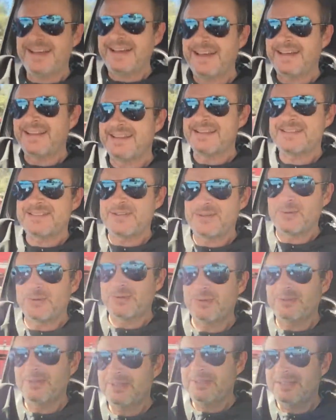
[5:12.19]
And as
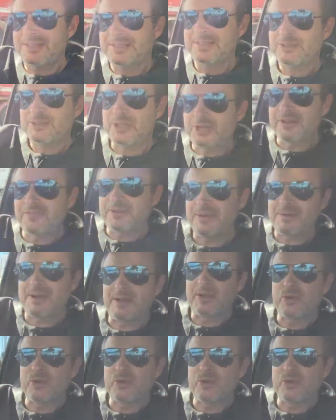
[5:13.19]
you're driving around a